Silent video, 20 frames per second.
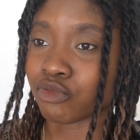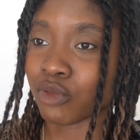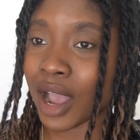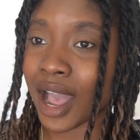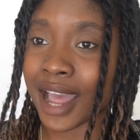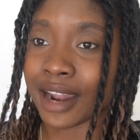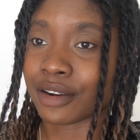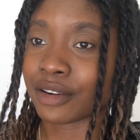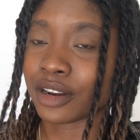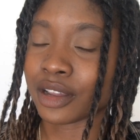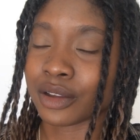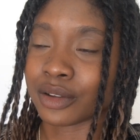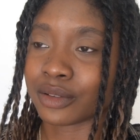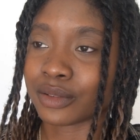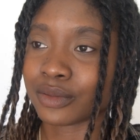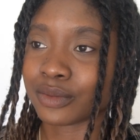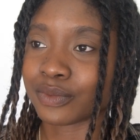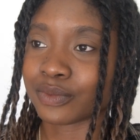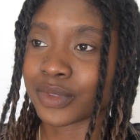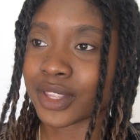I don't know.
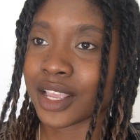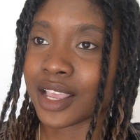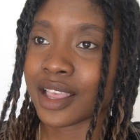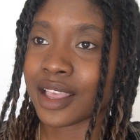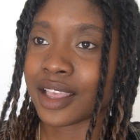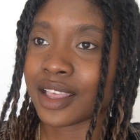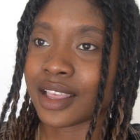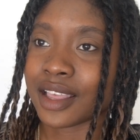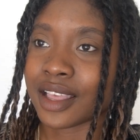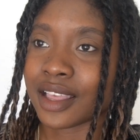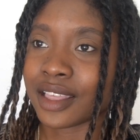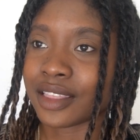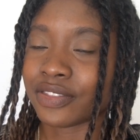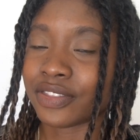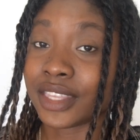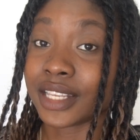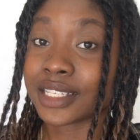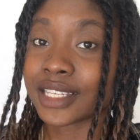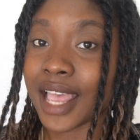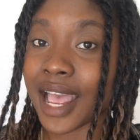
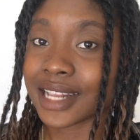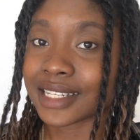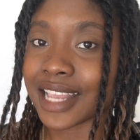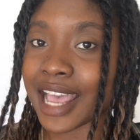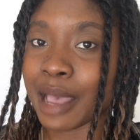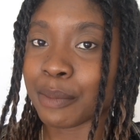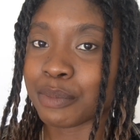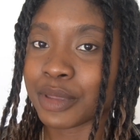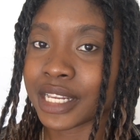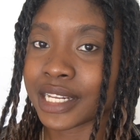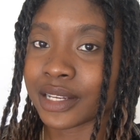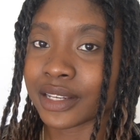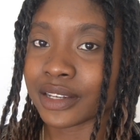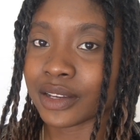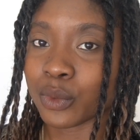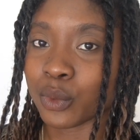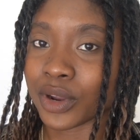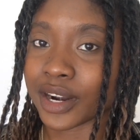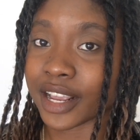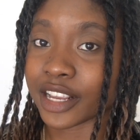This has happened
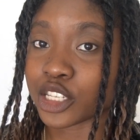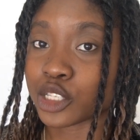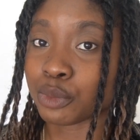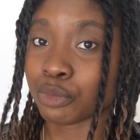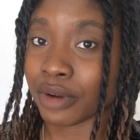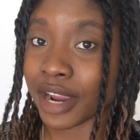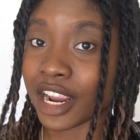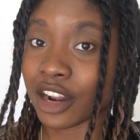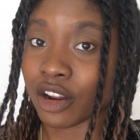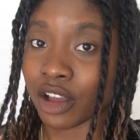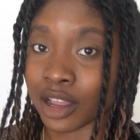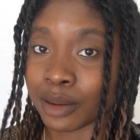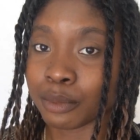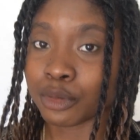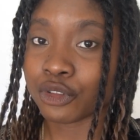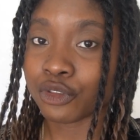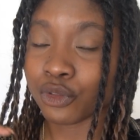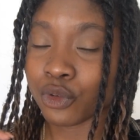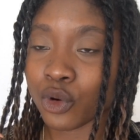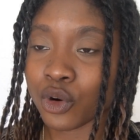when I spray it on
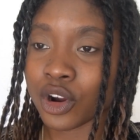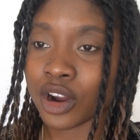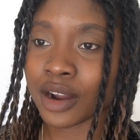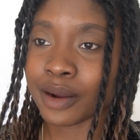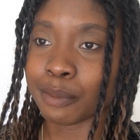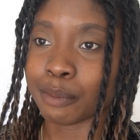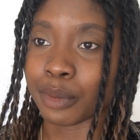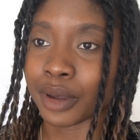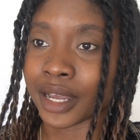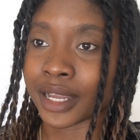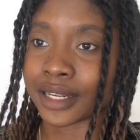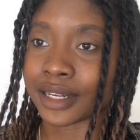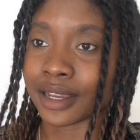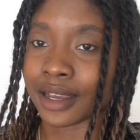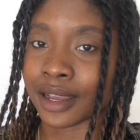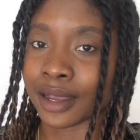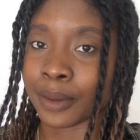before, but